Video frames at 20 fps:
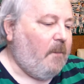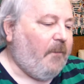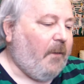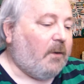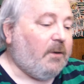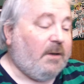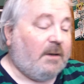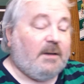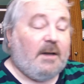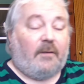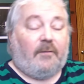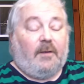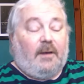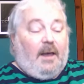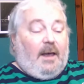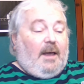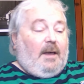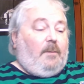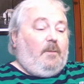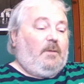47
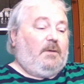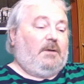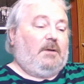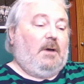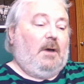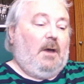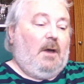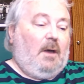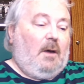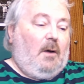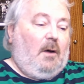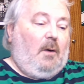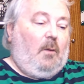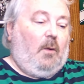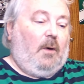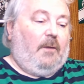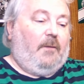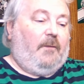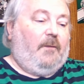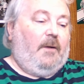games
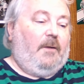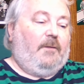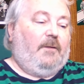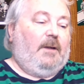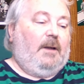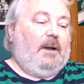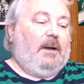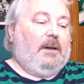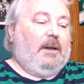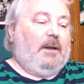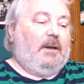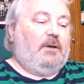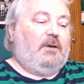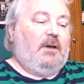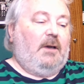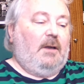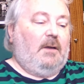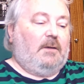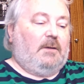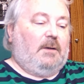with 15 clean
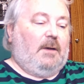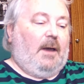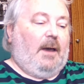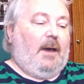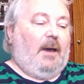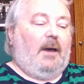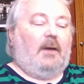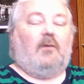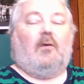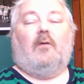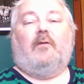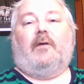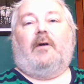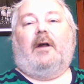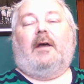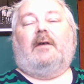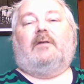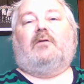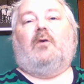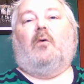sheets, and over
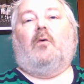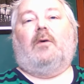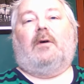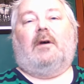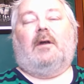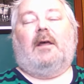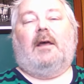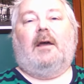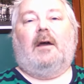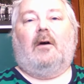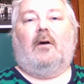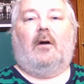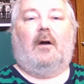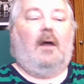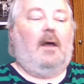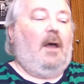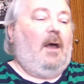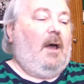his whole career